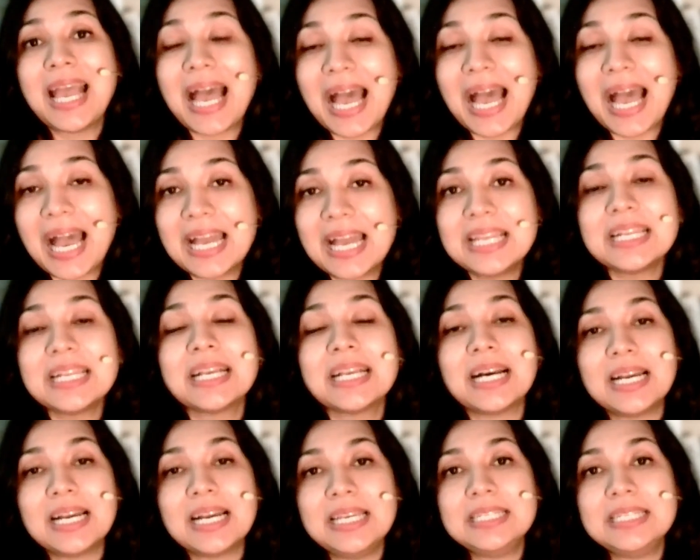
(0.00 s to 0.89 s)
and
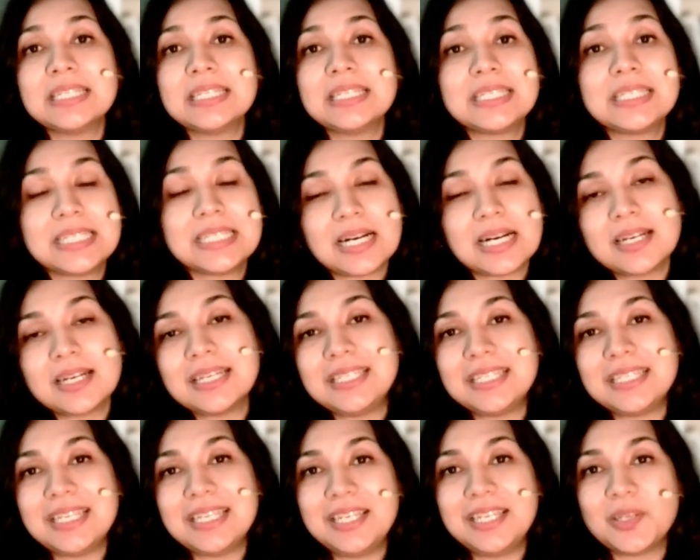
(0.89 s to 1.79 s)
guide
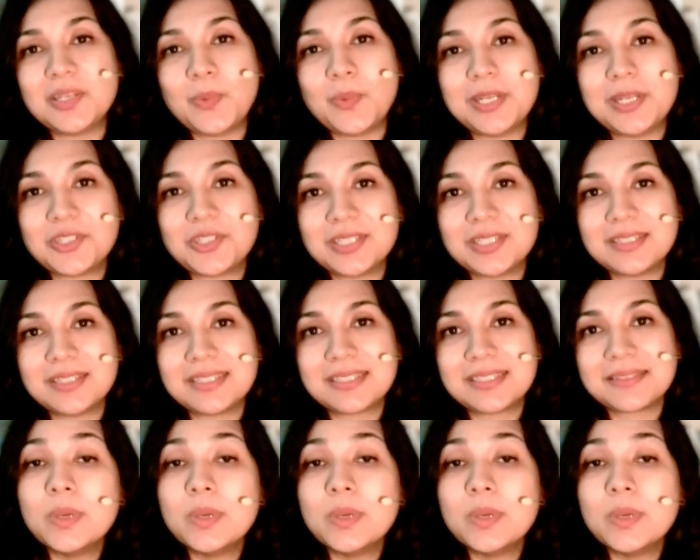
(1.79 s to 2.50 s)
targeted interventions.